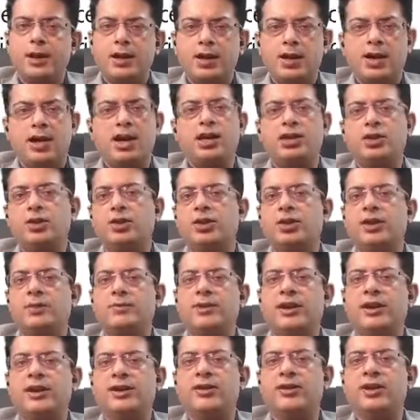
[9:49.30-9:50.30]

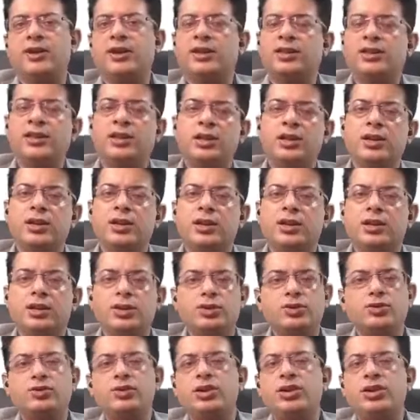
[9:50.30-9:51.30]
atonic bladder and other
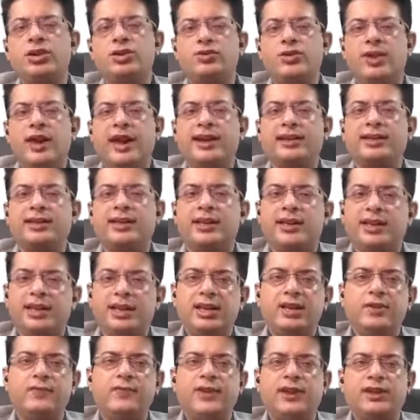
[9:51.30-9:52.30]
urinary tract
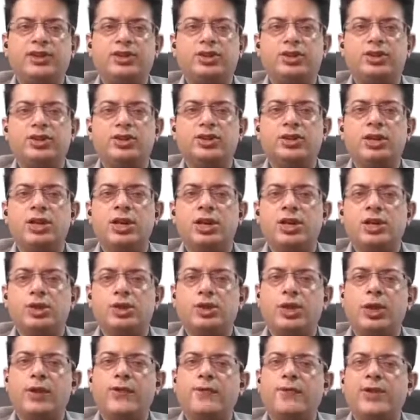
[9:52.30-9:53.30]
infections.
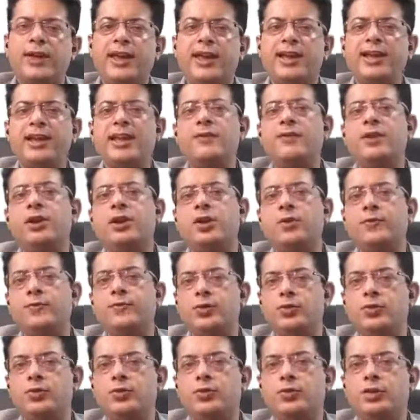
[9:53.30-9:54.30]
So if any one of
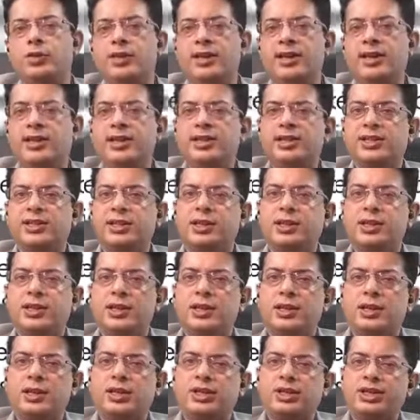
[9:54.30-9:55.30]
you is
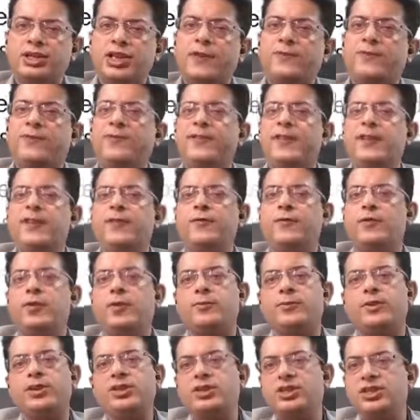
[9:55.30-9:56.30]
suffering
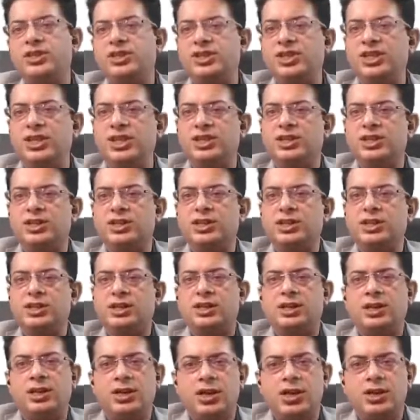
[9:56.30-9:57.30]
from this disease,
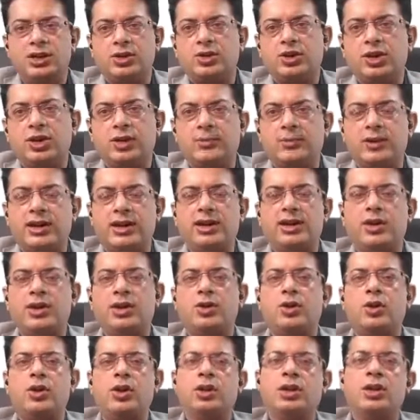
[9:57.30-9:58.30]
a atonic
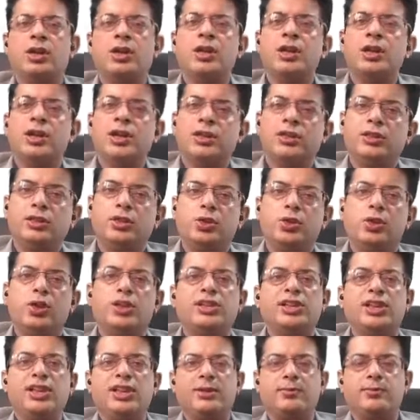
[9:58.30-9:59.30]
bladder or a
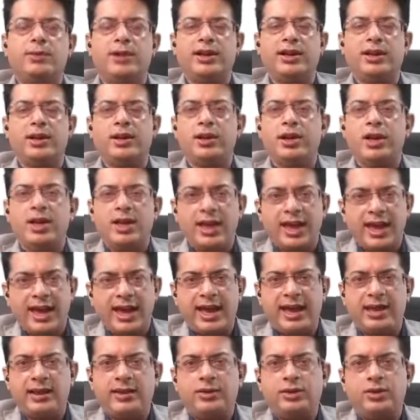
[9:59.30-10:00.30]
neurogenic bladder,
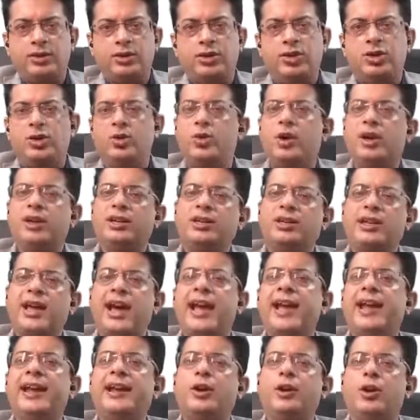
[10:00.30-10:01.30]
and you are
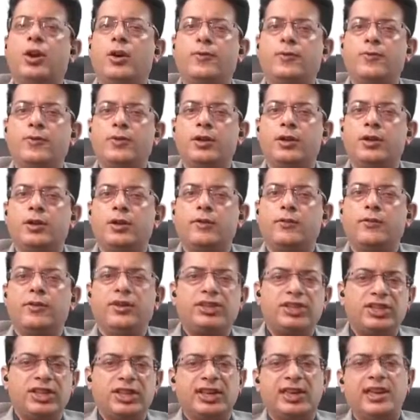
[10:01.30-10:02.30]
tired of
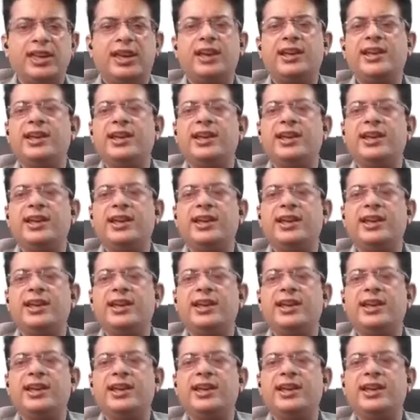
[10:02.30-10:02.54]
visiting here